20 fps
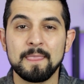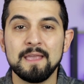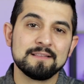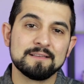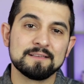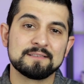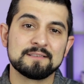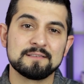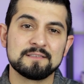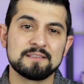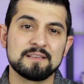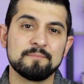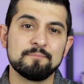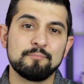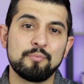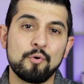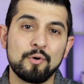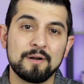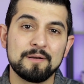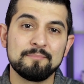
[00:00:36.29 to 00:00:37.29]
This is
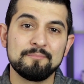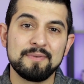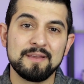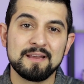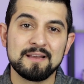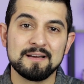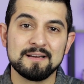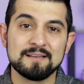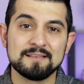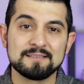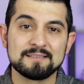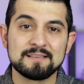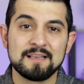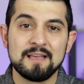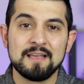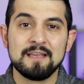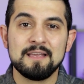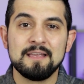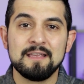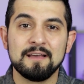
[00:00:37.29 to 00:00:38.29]
important because
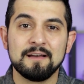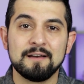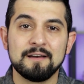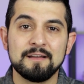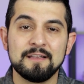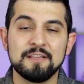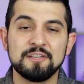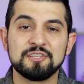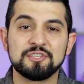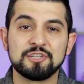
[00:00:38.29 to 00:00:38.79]
it